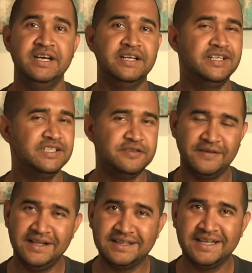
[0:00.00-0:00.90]
this
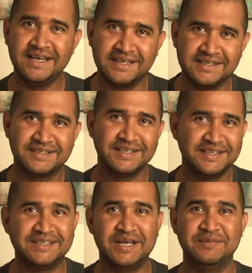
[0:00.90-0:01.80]
felt like as good a
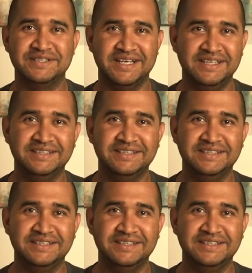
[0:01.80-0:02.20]
time as any